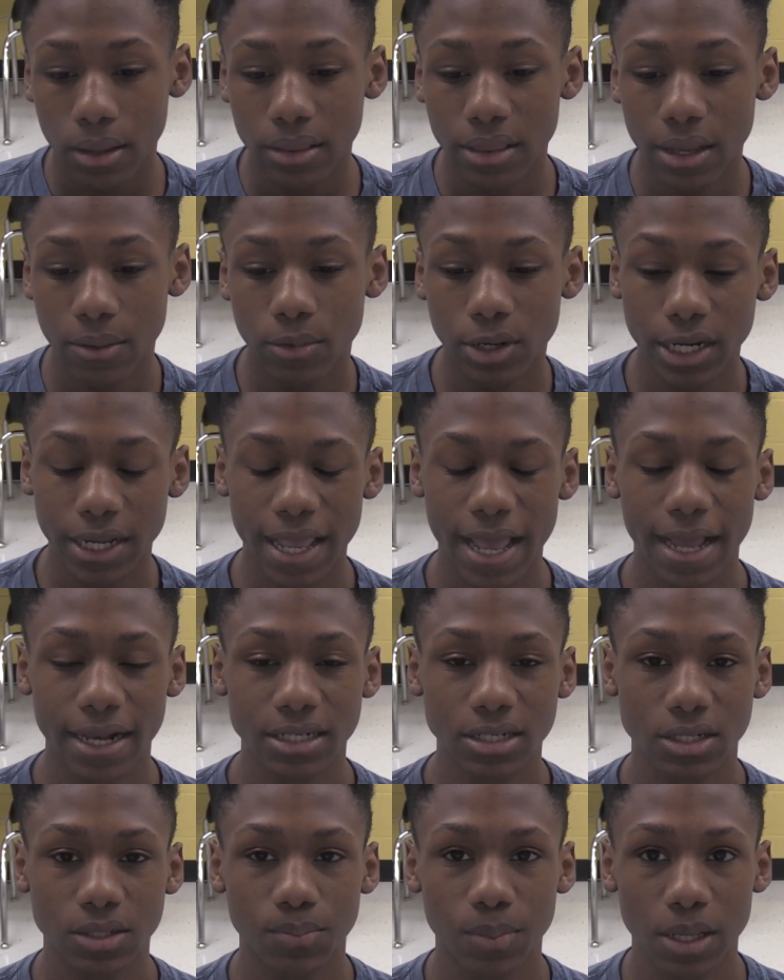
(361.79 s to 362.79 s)
They want to
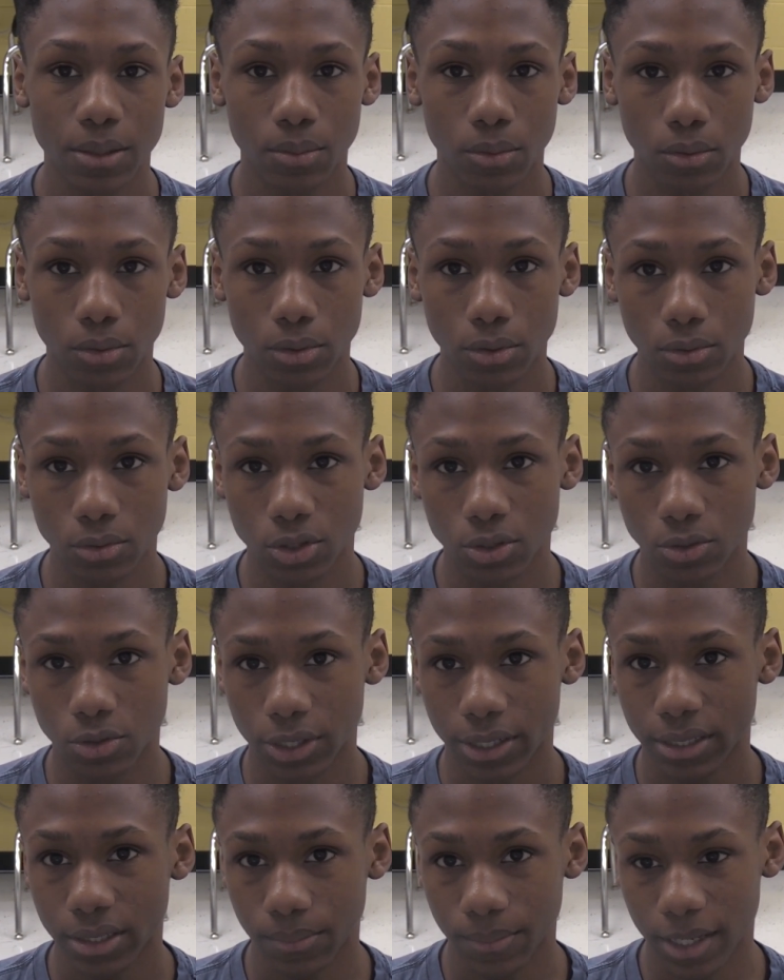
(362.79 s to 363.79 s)
catch people who
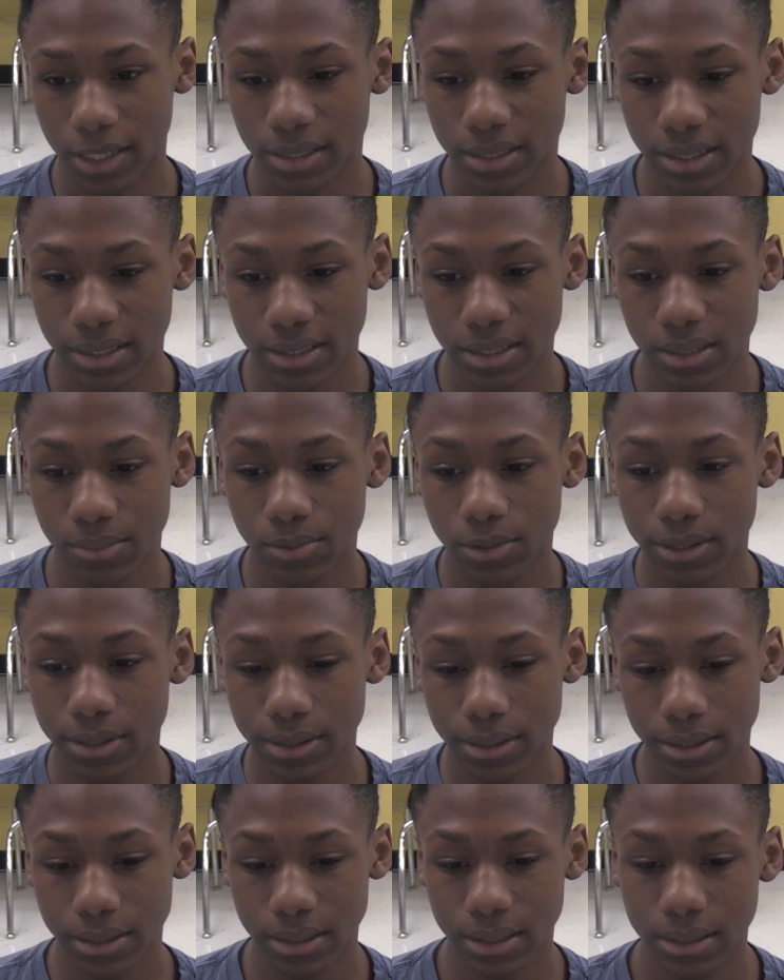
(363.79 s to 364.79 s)
dress up as Disney
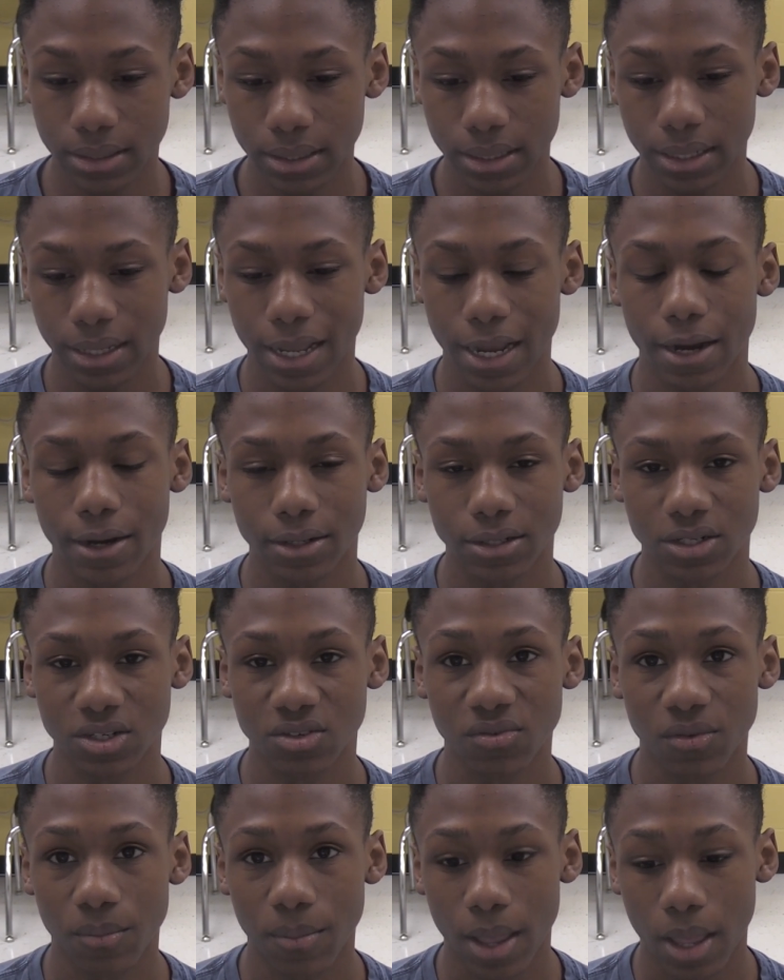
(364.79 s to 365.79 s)
princesses and characters
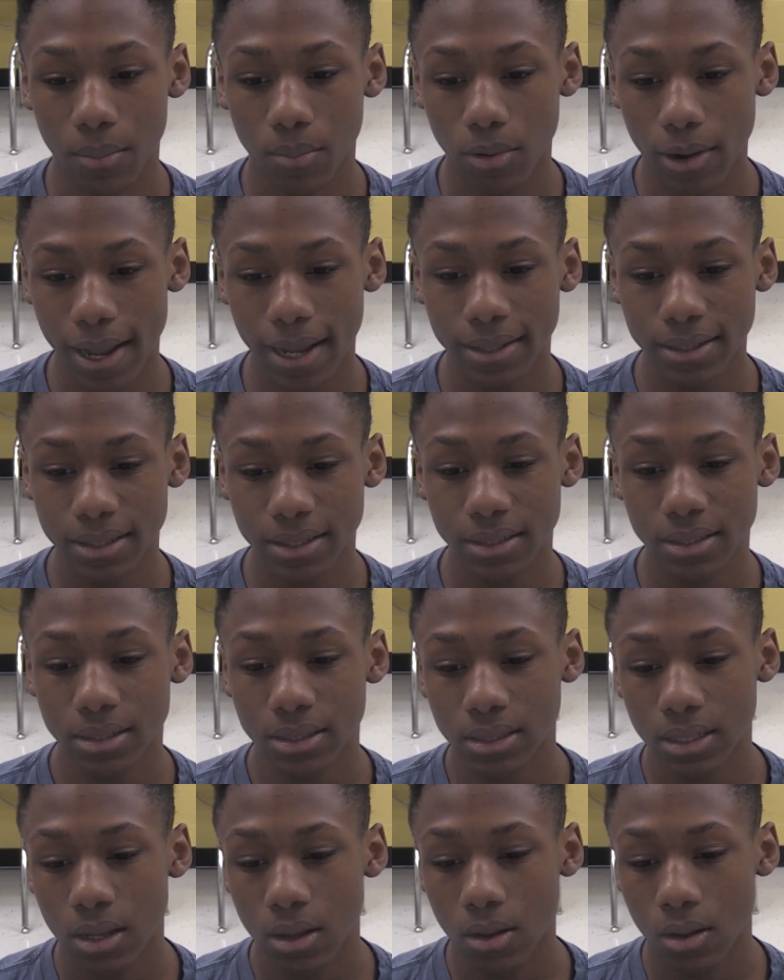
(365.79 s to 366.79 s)
for
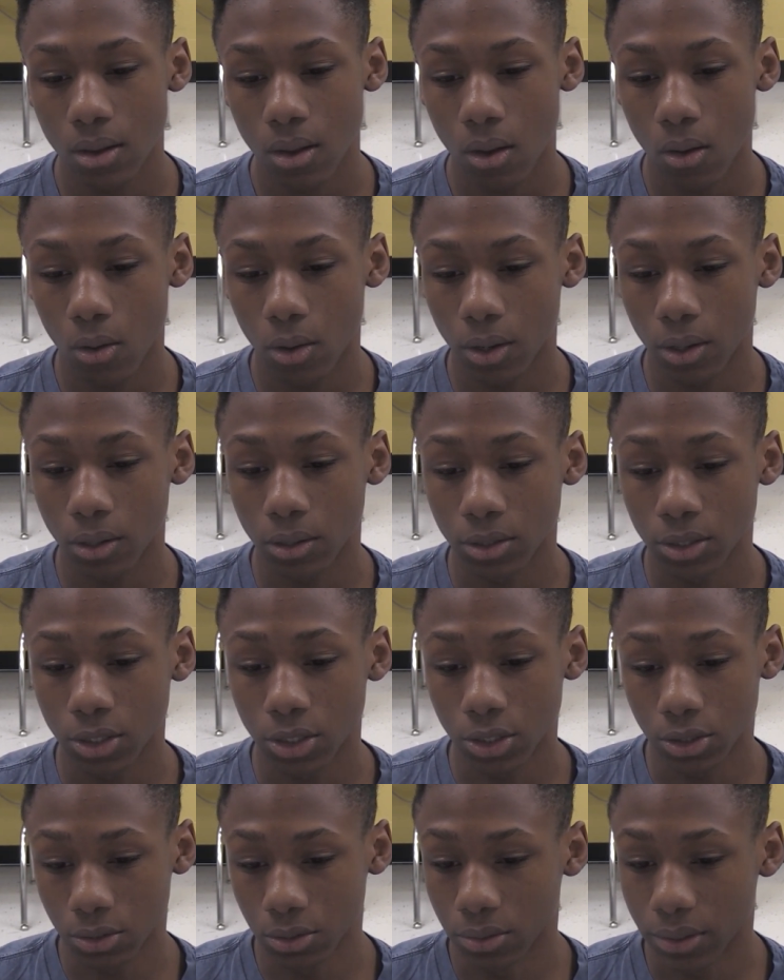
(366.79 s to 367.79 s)
malpractice, or
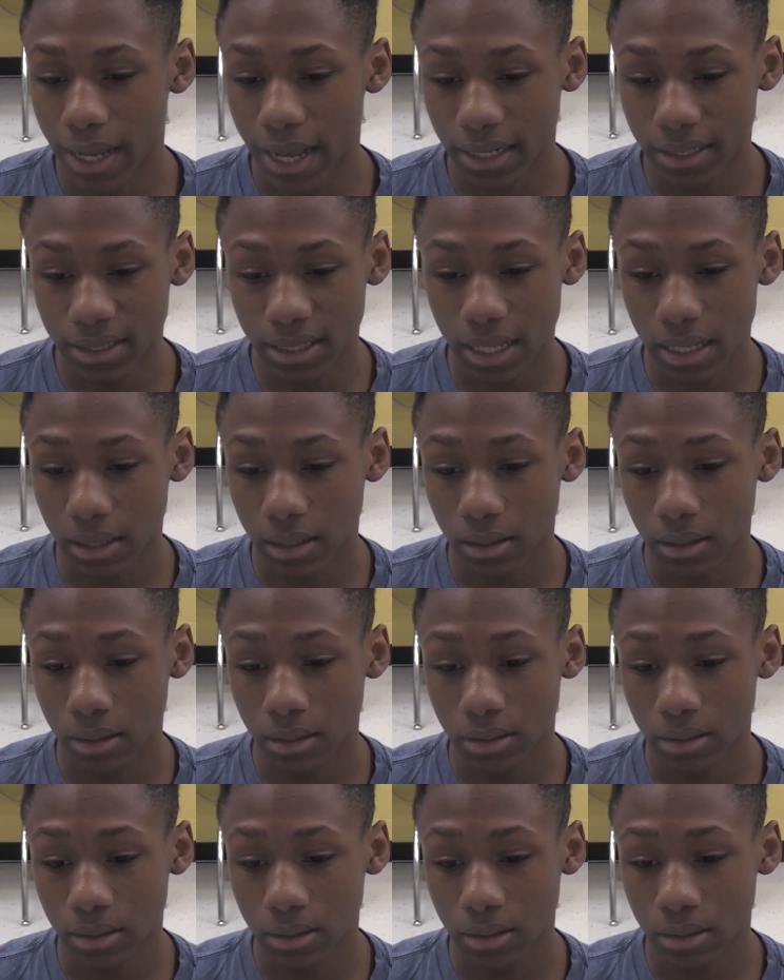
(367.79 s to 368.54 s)
to catch the